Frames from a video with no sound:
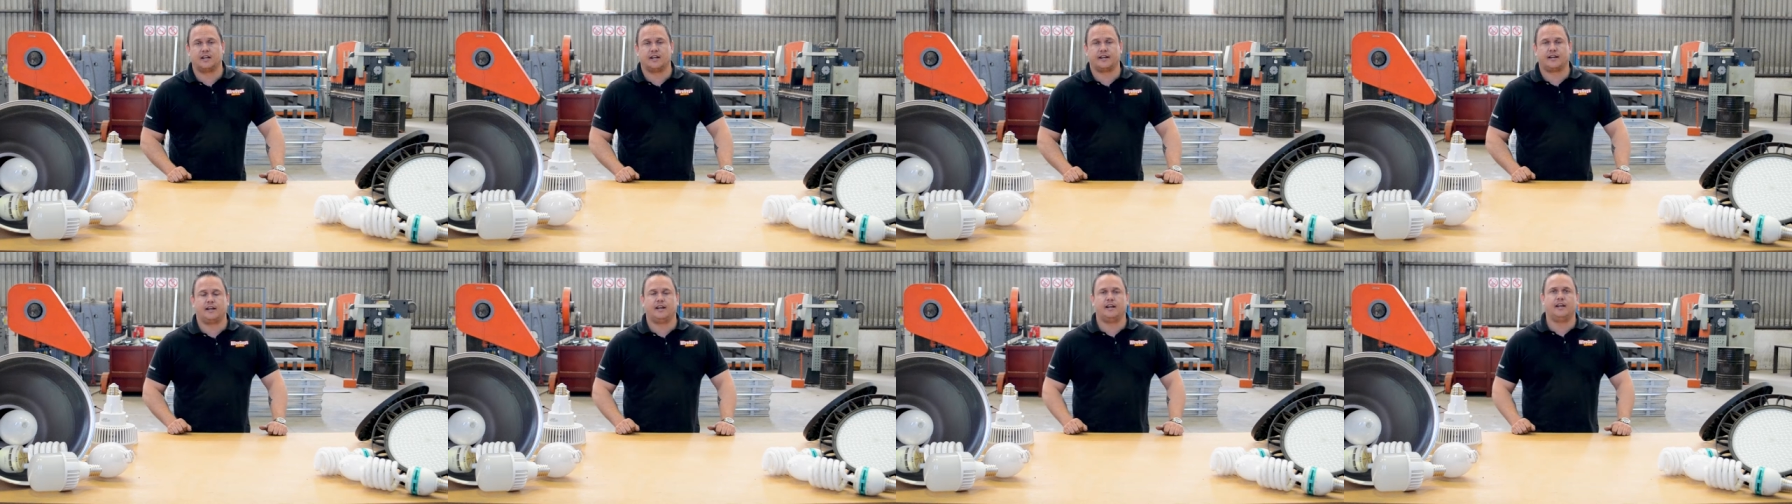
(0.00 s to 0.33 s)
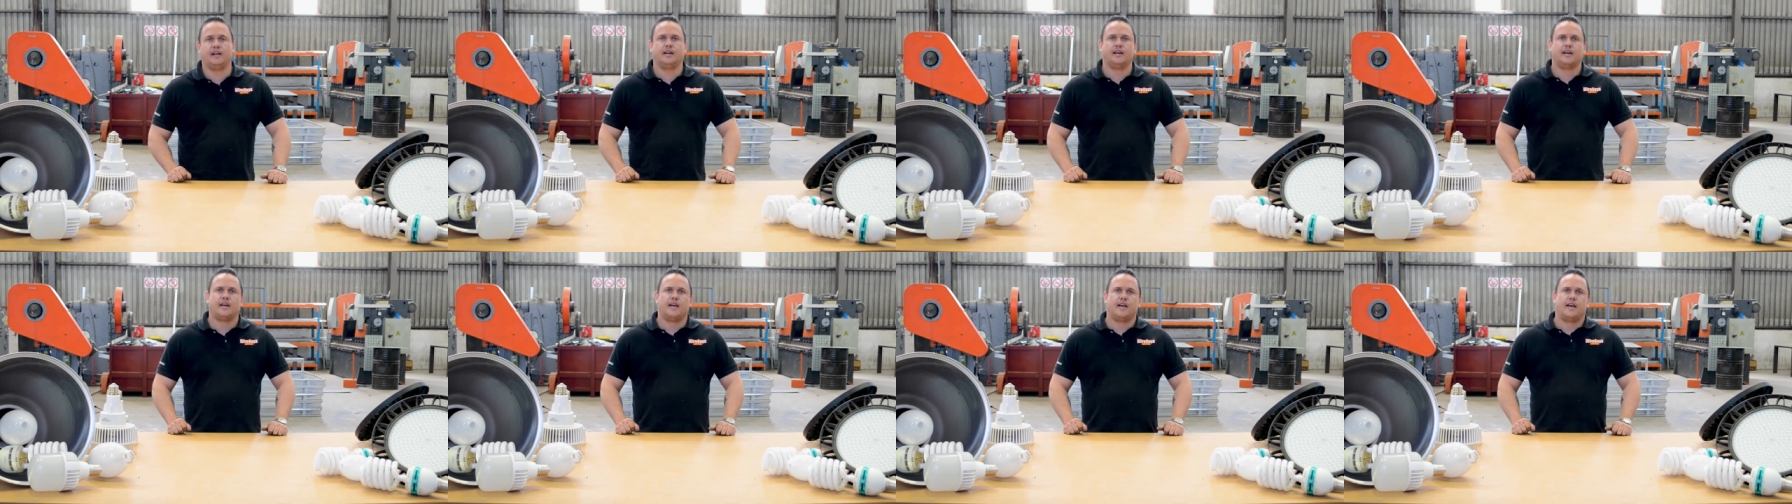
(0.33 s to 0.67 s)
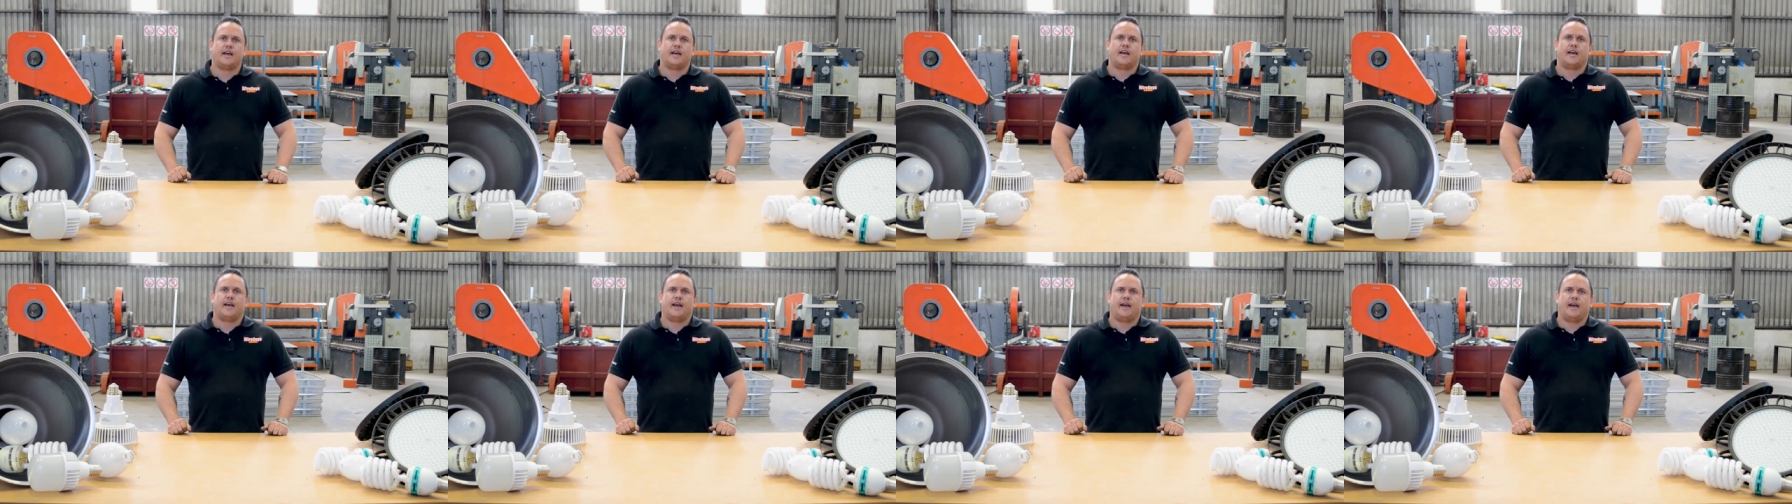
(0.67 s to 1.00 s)
lately.
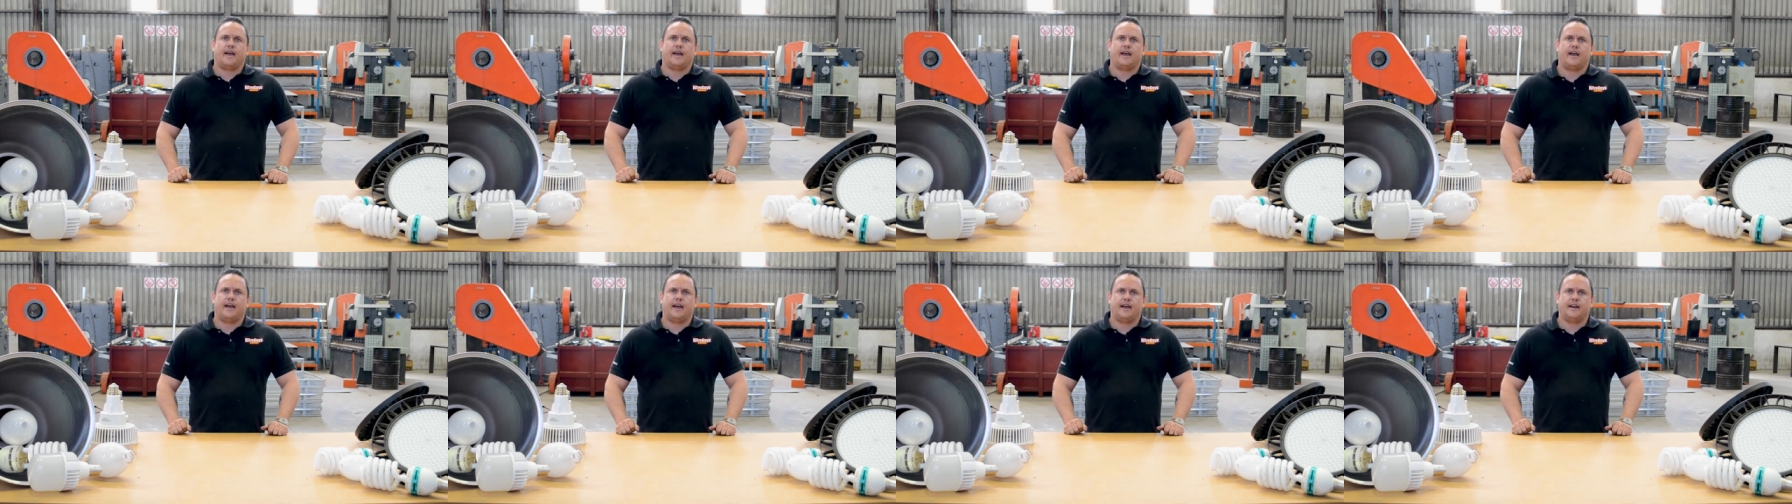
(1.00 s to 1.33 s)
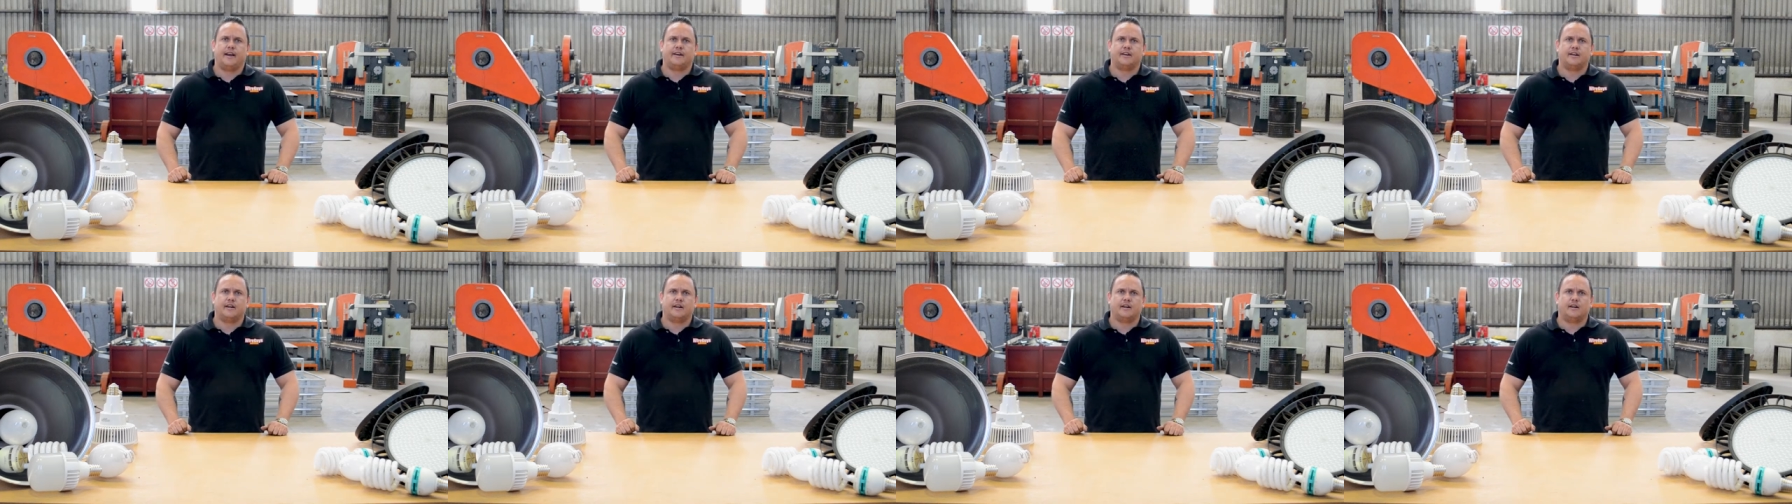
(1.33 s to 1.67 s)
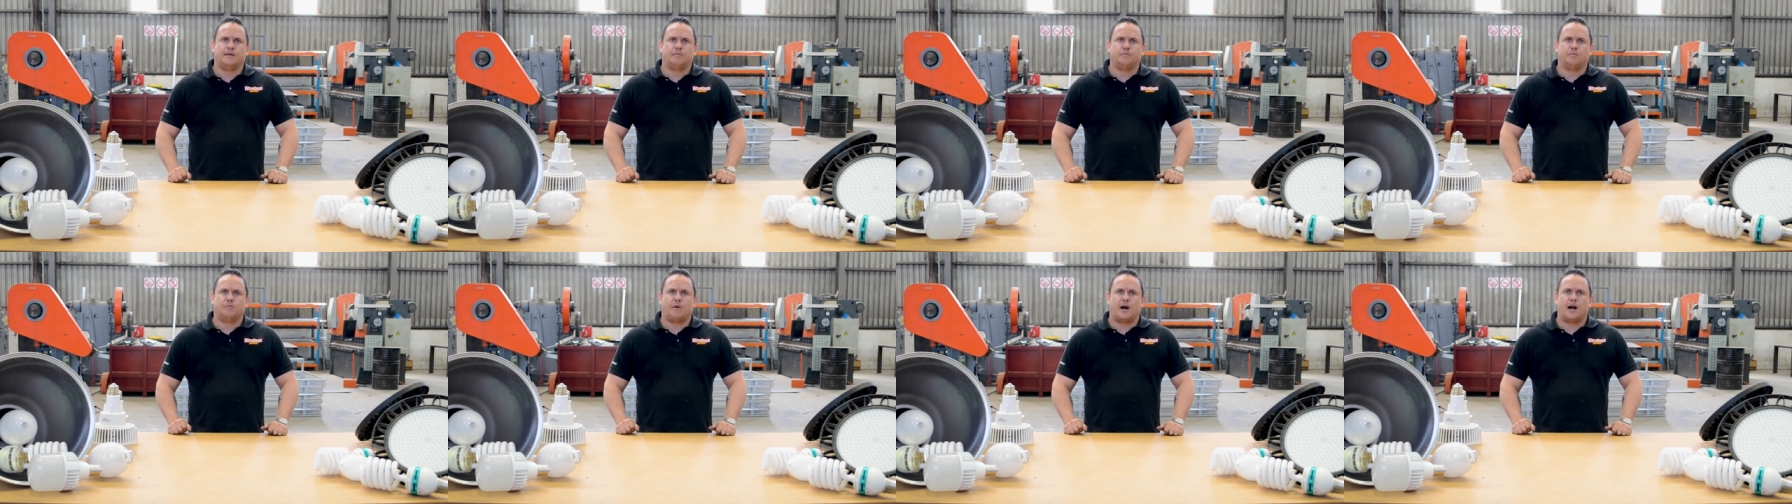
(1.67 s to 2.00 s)
And
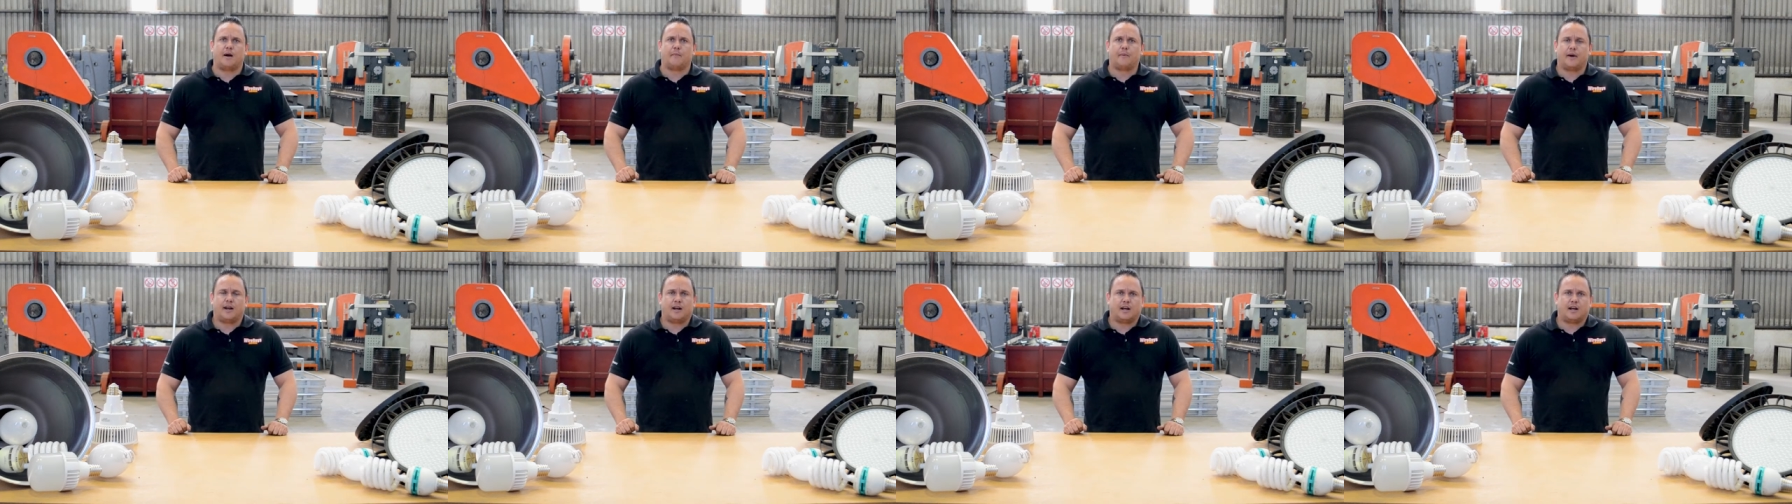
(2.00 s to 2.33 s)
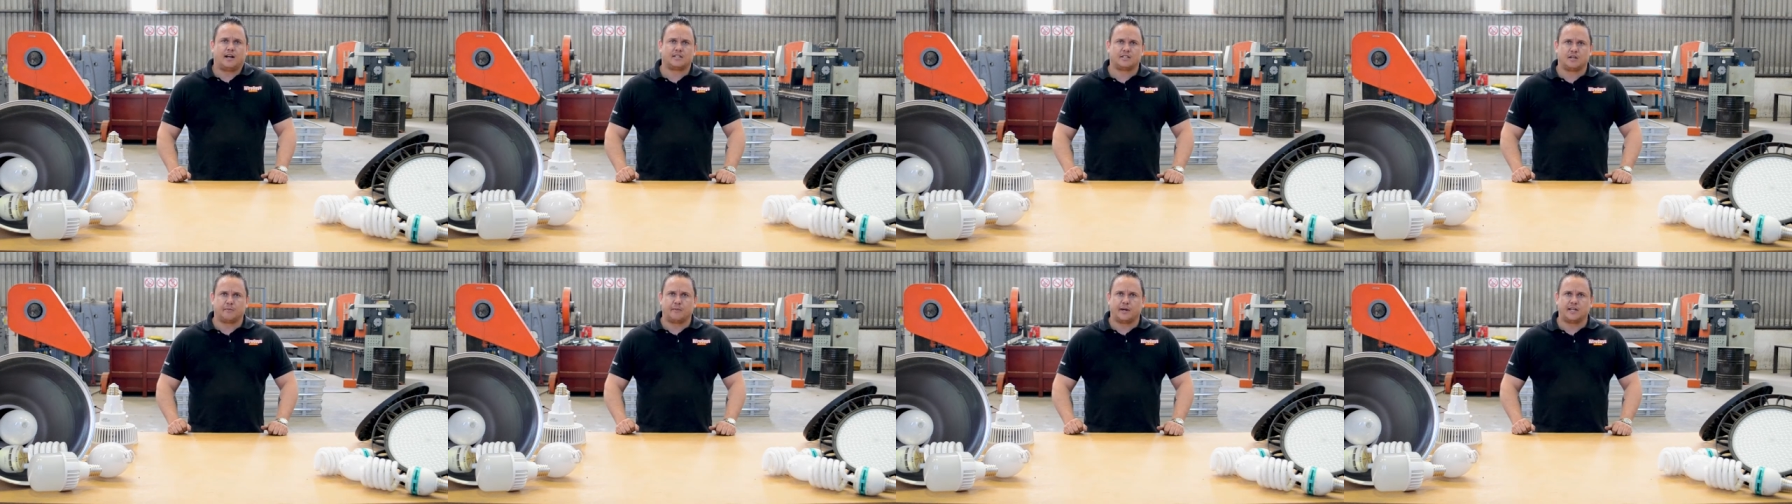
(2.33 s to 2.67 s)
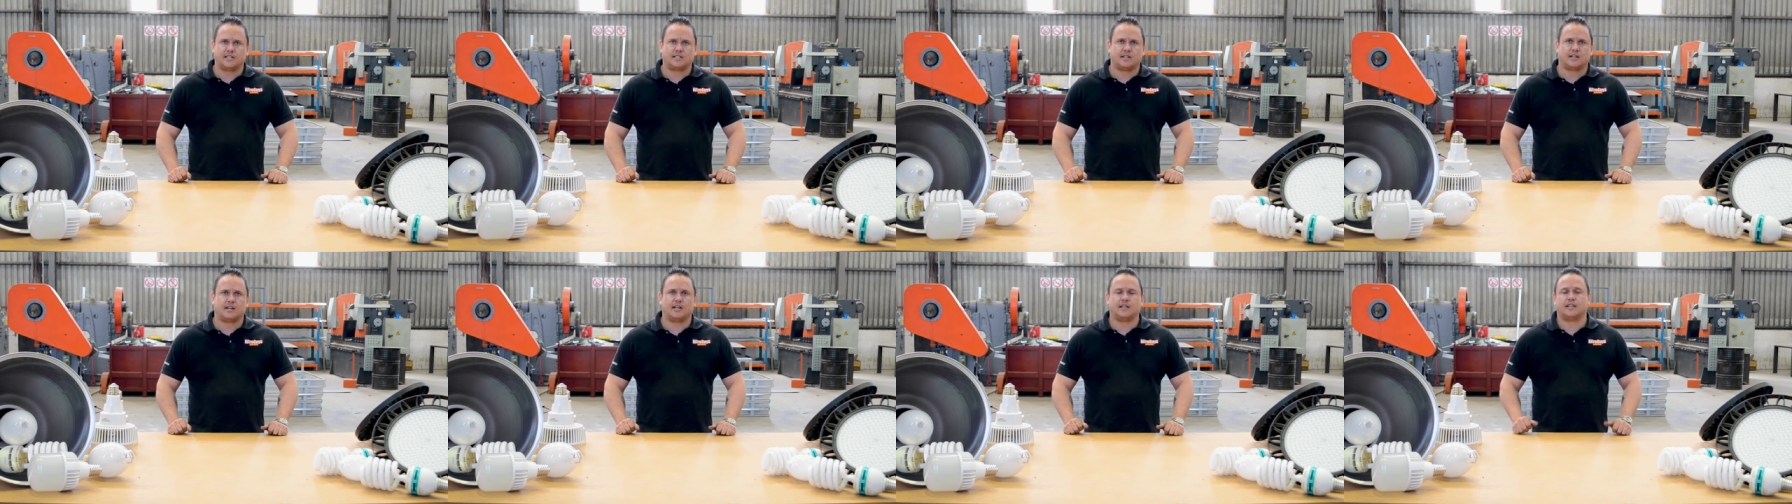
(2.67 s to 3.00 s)
high bay lights are
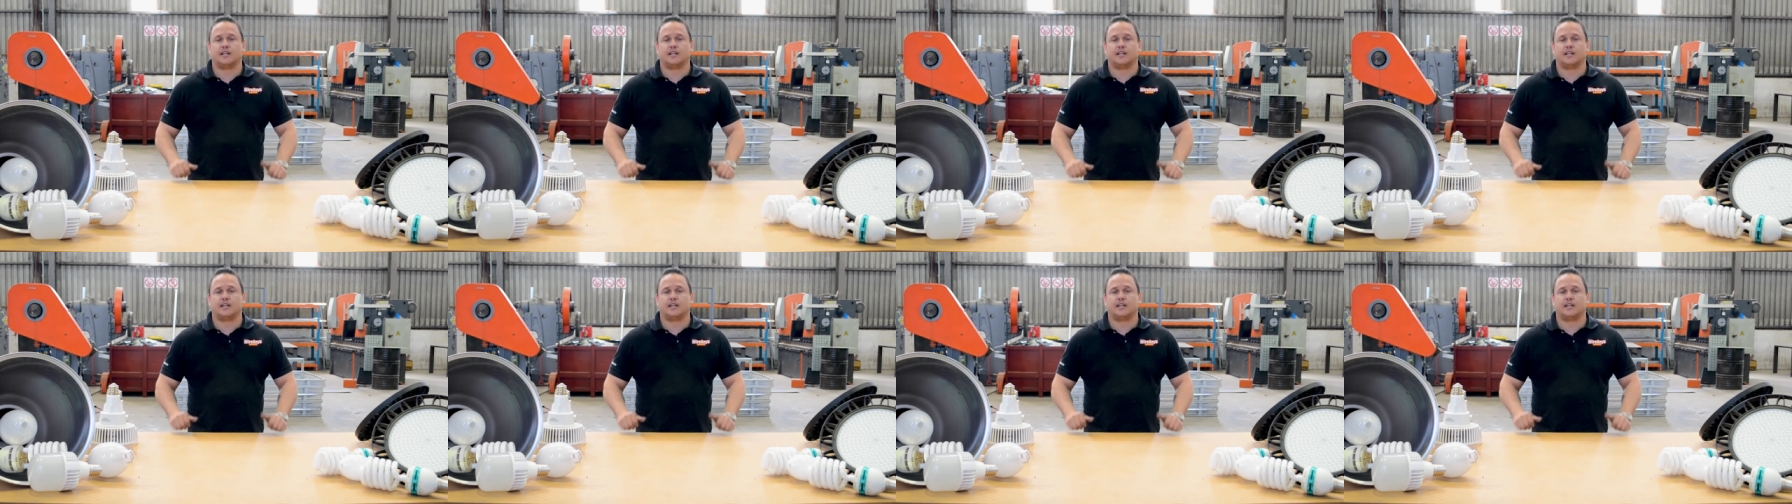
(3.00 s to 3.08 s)
basically